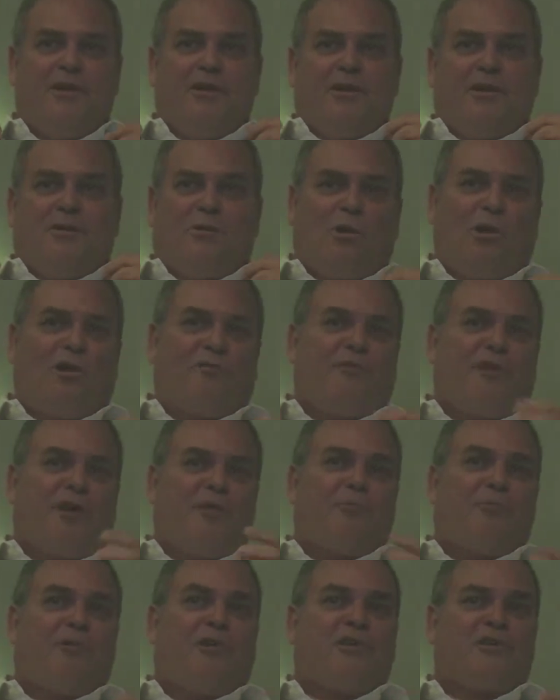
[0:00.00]
qualified
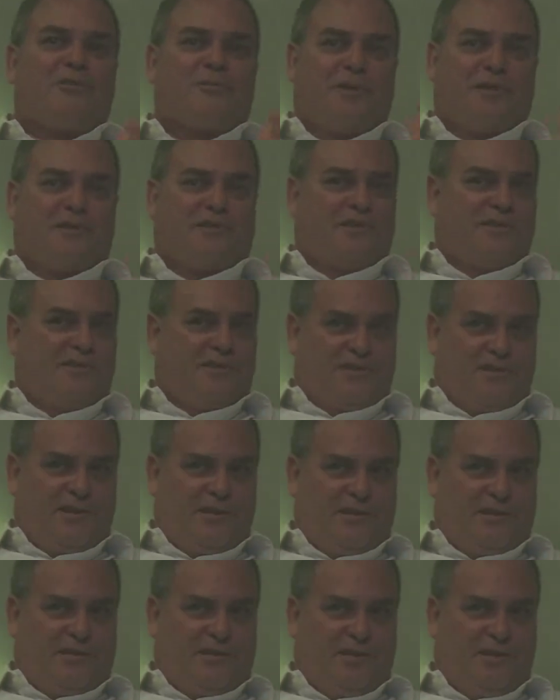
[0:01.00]
prospects to the
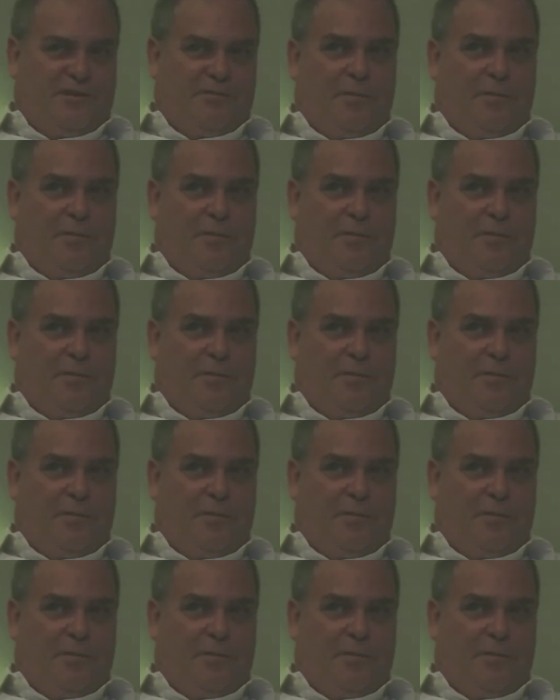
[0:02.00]
sales team.